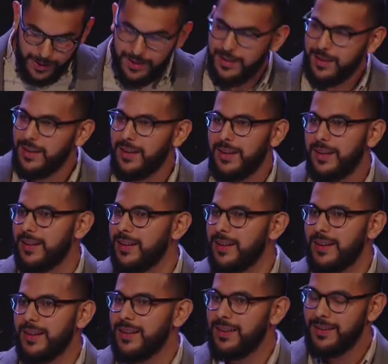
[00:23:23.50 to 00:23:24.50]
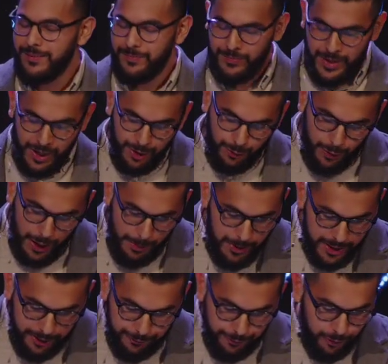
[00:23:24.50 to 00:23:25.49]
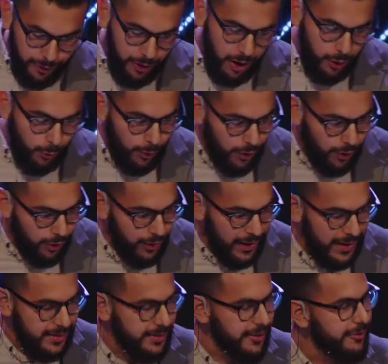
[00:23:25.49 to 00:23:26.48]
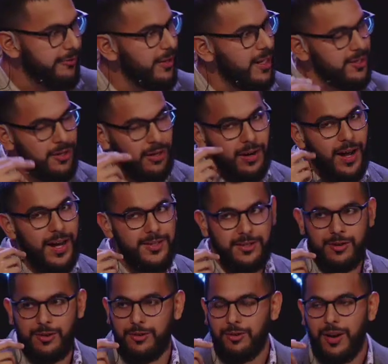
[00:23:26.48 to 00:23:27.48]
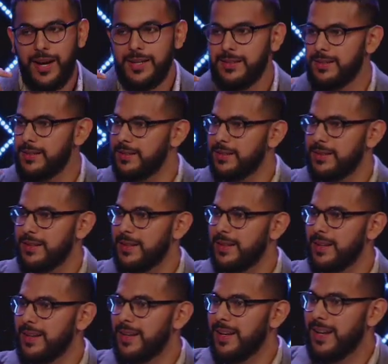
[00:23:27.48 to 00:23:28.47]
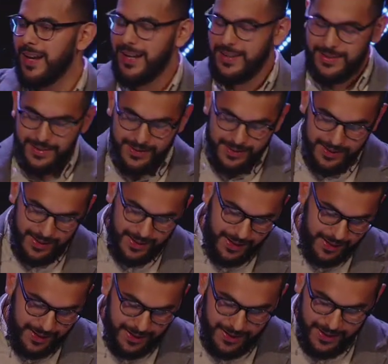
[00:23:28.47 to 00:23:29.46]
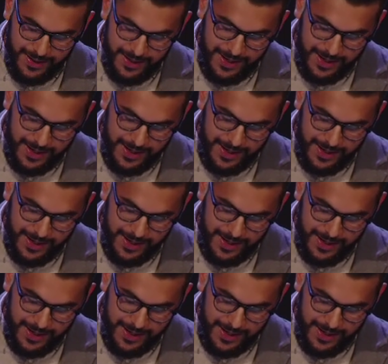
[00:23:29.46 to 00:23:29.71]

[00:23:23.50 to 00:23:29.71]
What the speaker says: we need. The remedy for our worry is to fix our eyes on Christ and to seek